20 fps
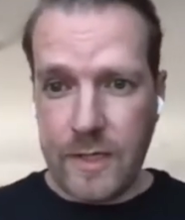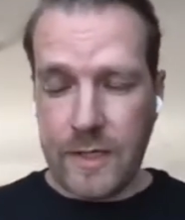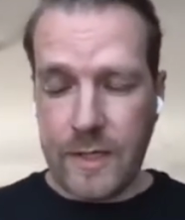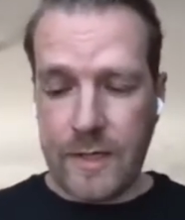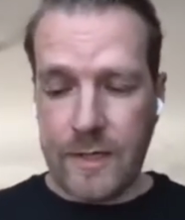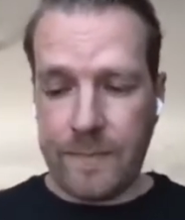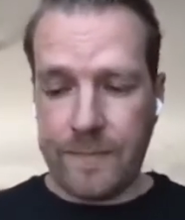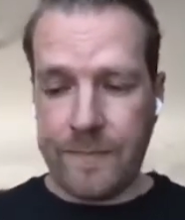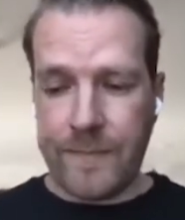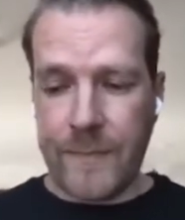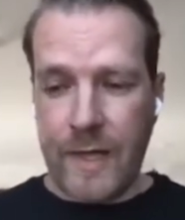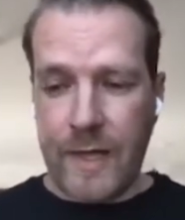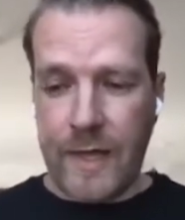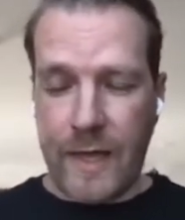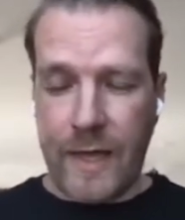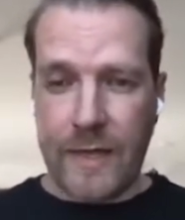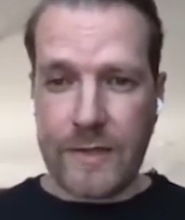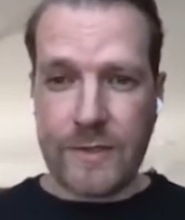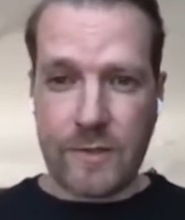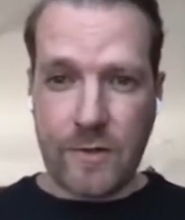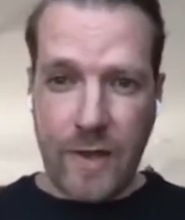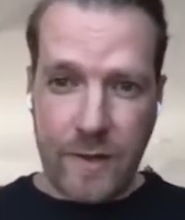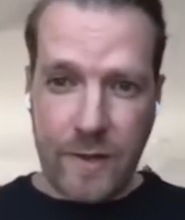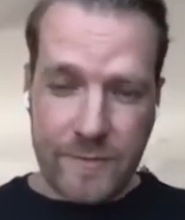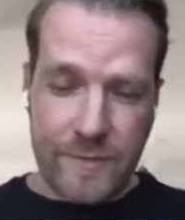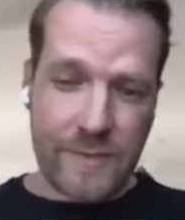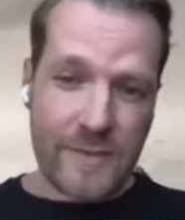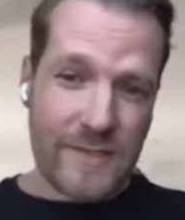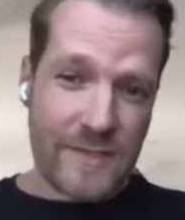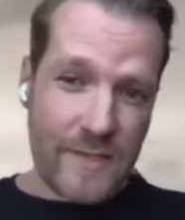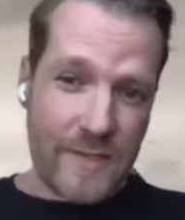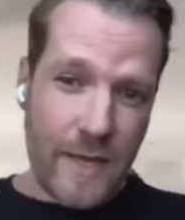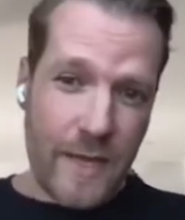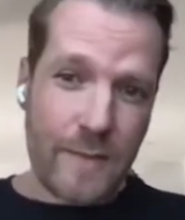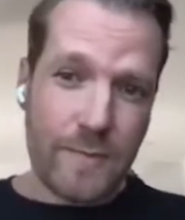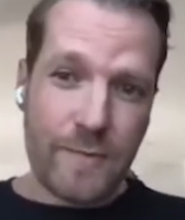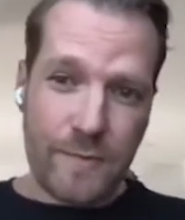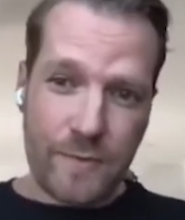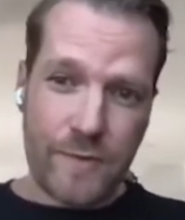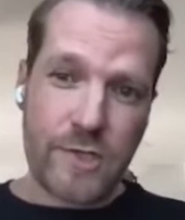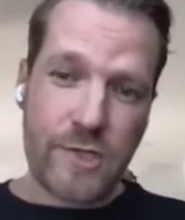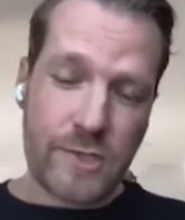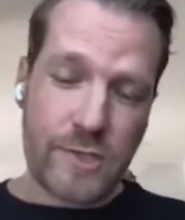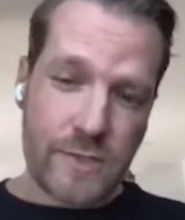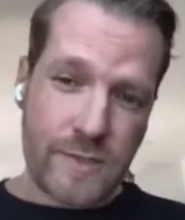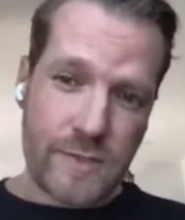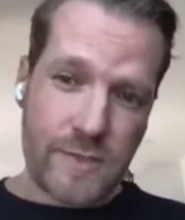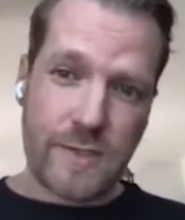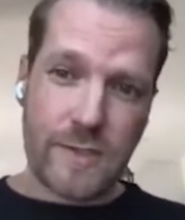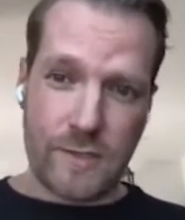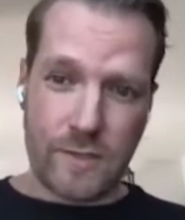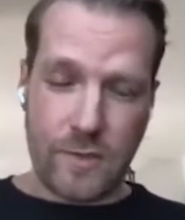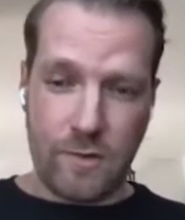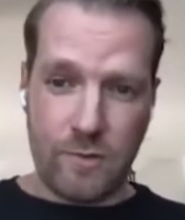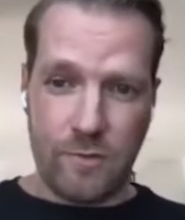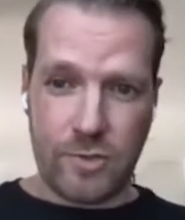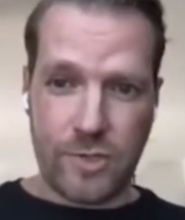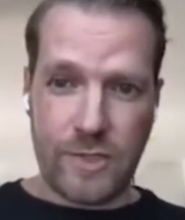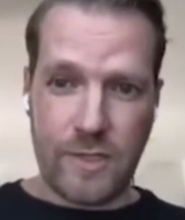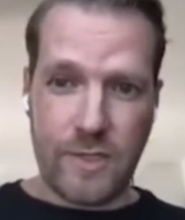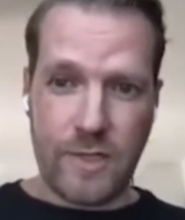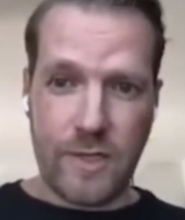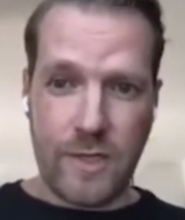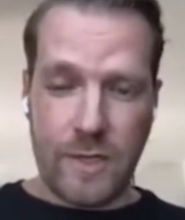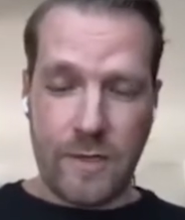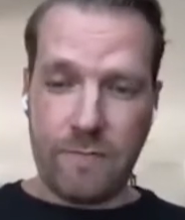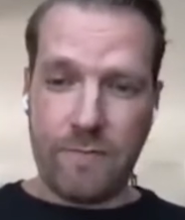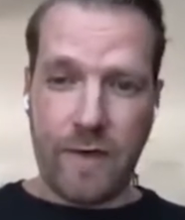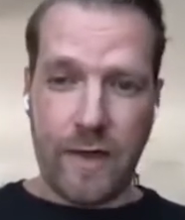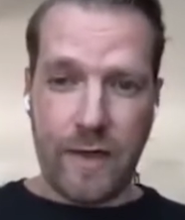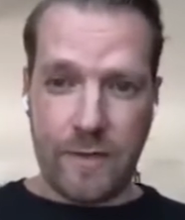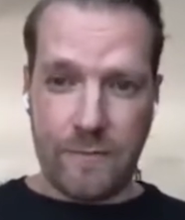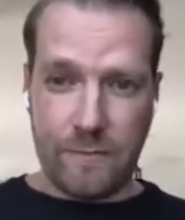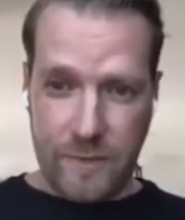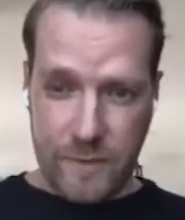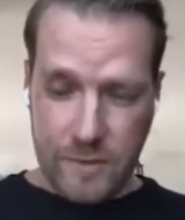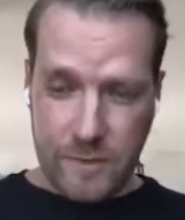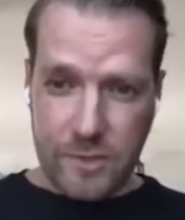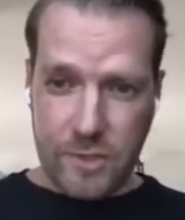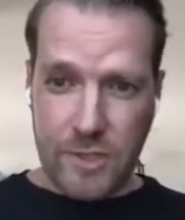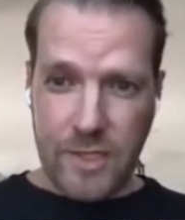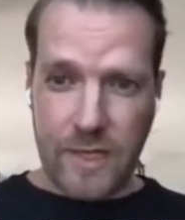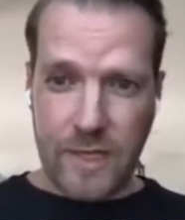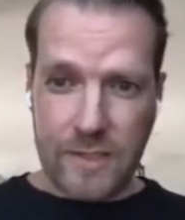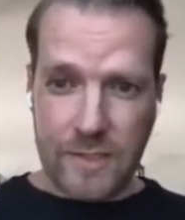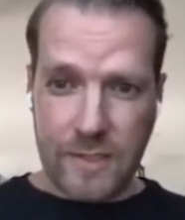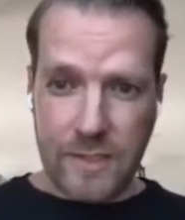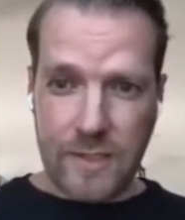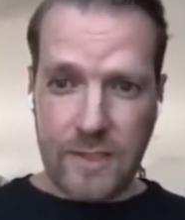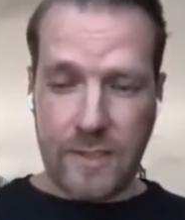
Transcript: and you have the same efficiency in coaching via video chat